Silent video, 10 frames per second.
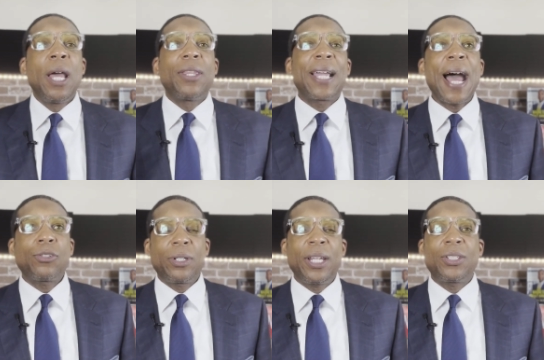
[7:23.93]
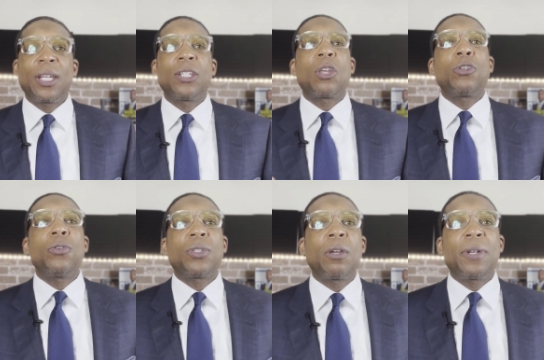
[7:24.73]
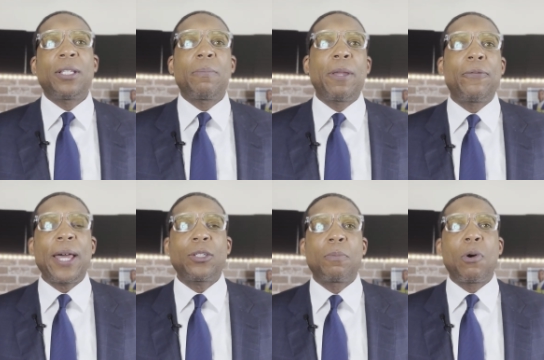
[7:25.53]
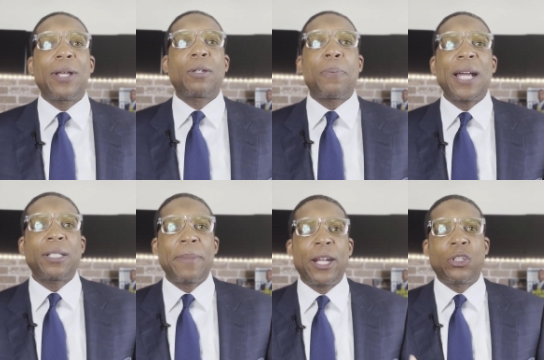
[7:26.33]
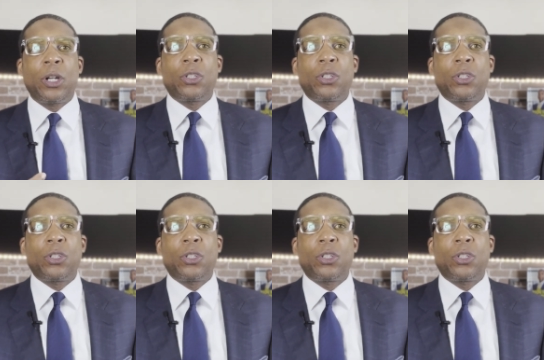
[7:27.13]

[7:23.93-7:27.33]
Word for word: the contradiction is though you still need to be flexible as a project manager as